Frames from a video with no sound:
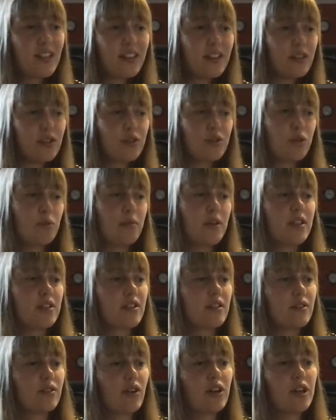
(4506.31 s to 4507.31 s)
there's so much to
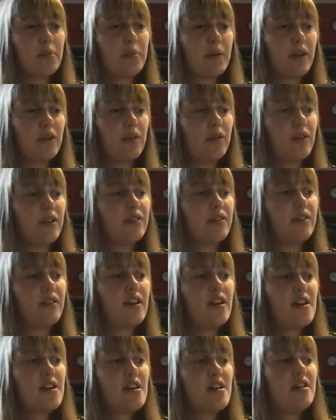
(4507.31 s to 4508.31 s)
talk about with
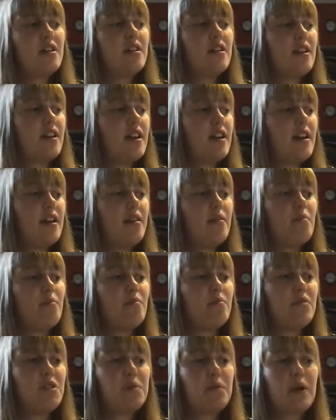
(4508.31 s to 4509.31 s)

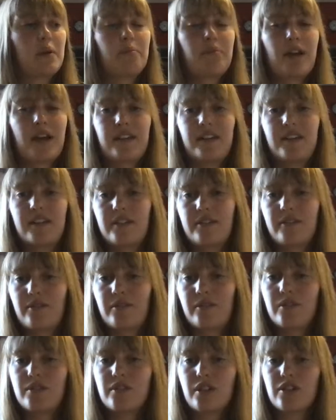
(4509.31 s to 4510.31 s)
Springbank,
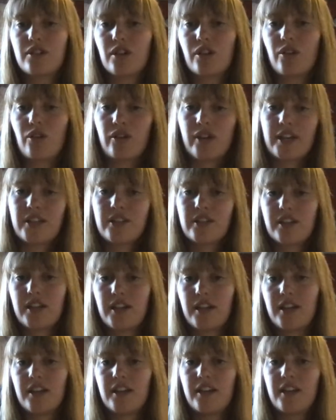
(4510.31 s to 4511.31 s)
with such a long
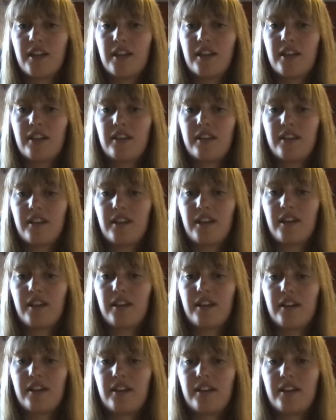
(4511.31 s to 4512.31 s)
history, that
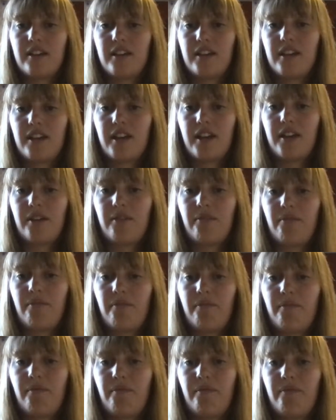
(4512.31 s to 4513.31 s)

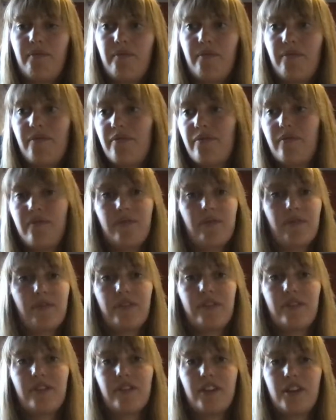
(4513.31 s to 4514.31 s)

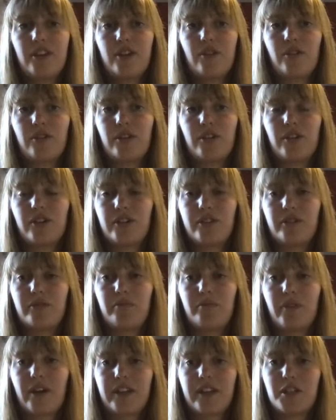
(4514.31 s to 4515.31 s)
you know,
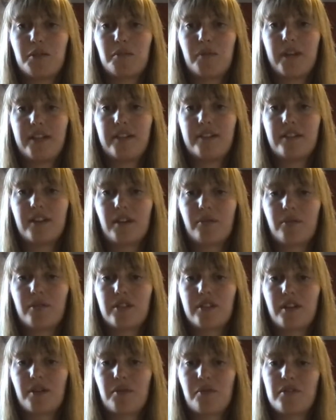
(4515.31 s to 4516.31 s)
I could spend hours
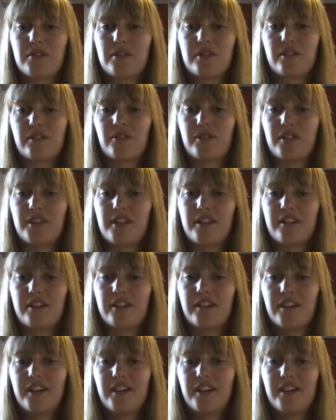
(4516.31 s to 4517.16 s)
and hours on here,